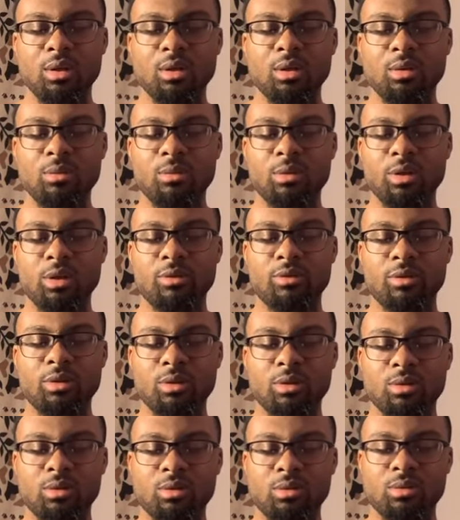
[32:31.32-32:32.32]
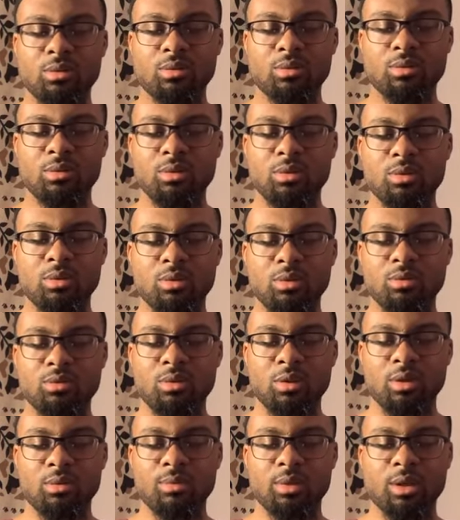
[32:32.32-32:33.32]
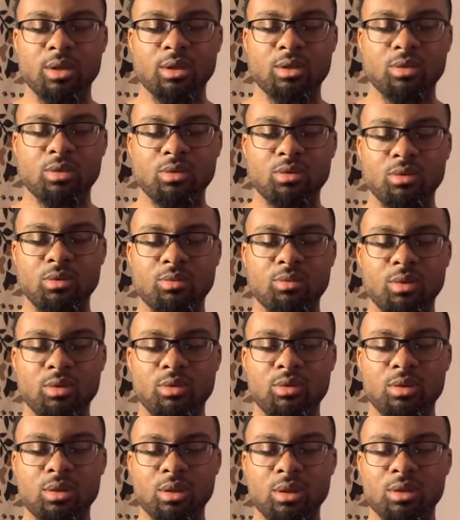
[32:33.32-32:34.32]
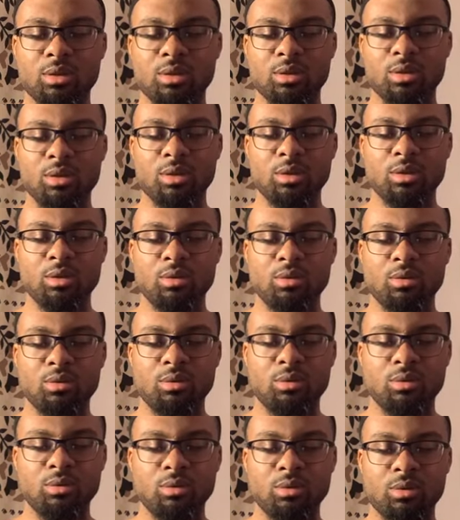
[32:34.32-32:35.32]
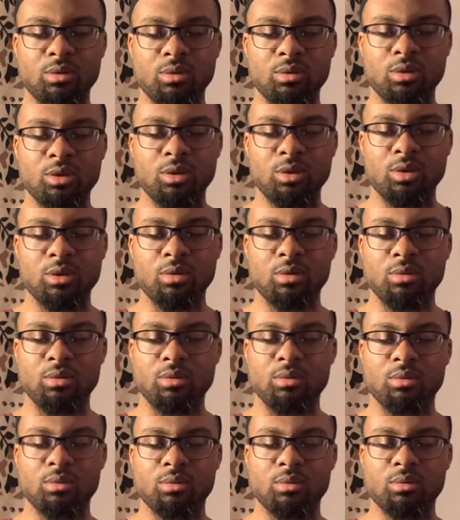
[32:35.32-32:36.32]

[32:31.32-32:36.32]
Pray for those who do wrong by us, who abuse us, who show